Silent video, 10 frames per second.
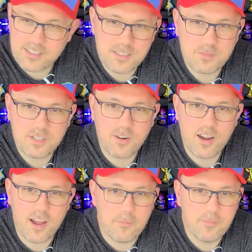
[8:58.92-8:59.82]
and
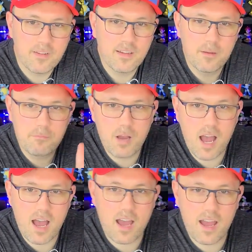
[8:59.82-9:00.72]
subscribe.
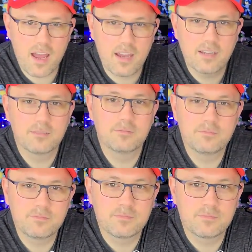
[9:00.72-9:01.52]
Bye. Bye.